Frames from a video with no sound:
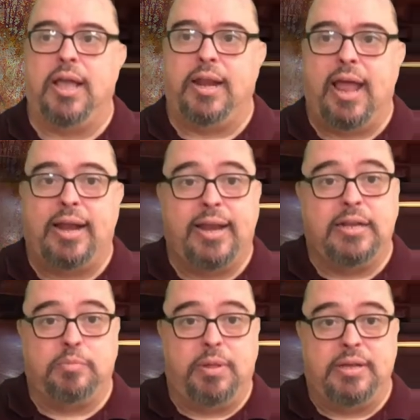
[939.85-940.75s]
and that
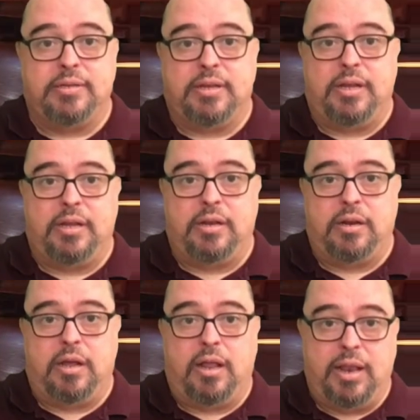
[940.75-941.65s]
takes place
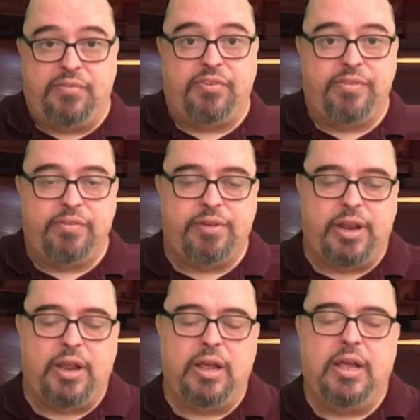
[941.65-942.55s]
in 1150.